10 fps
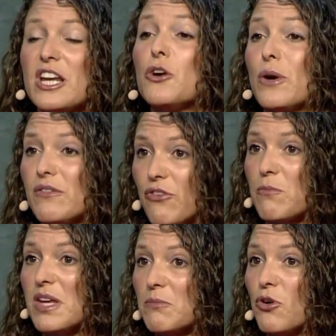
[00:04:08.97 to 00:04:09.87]
hearing
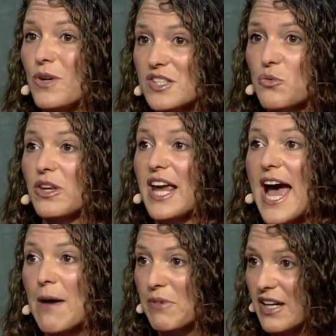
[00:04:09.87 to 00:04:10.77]
from people what's really
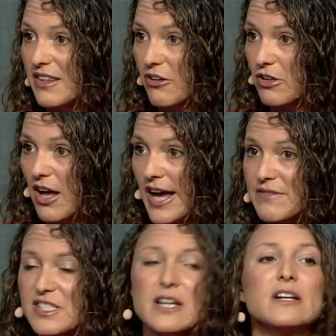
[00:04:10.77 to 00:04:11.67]
happening in their
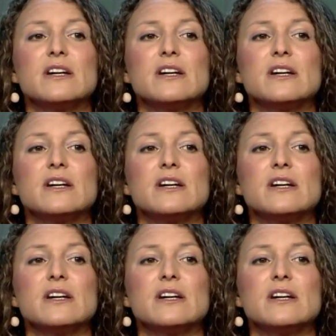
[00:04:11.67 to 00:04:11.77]
lives.